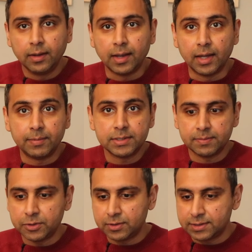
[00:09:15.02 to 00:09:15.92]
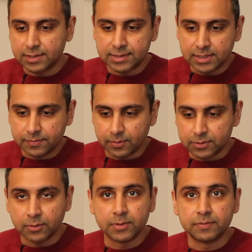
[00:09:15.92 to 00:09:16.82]
And my submission is
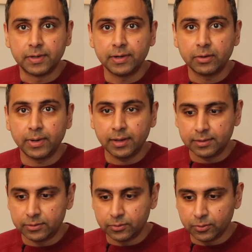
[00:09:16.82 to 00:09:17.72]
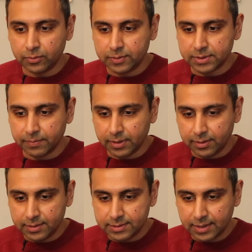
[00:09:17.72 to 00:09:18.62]
successful, so it was very quick to
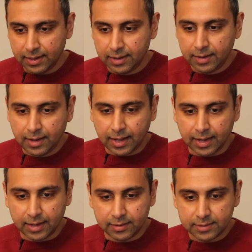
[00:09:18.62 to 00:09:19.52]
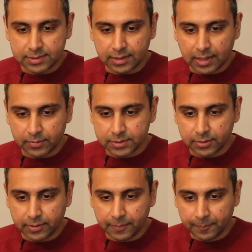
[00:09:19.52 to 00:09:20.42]
submit this and see how it's
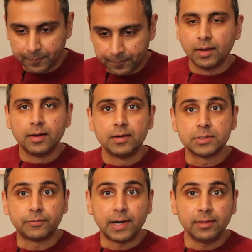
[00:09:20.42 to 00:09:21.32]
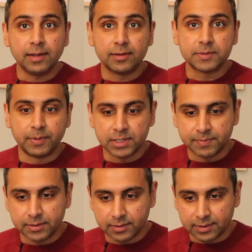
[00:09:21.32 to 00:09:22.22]
going. So finally, this
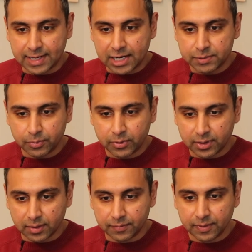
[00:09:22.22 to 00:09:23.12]
brings me to the dashboard of